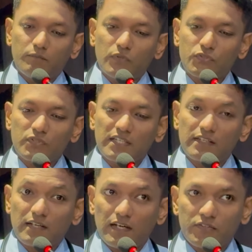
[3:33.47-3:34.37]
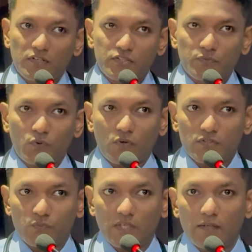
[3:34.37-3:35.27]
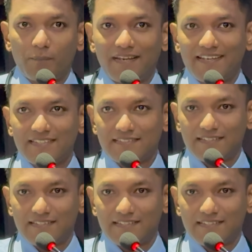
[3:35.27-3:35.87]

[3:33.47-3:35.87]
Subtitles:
usually in cardiology wards, we place